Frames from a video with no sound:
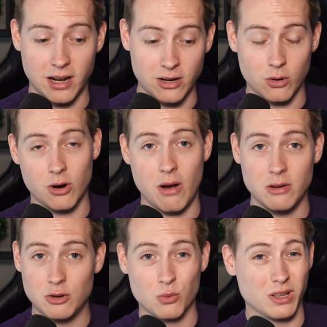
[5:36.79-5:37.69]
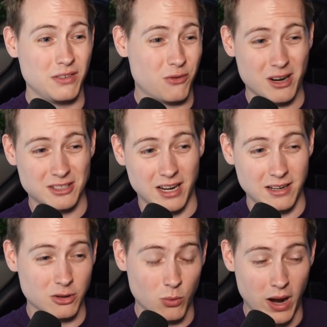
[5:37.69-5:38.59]
And I don't know how you could really phrase it
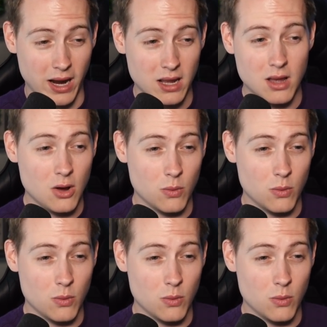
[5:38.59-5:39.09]
any other way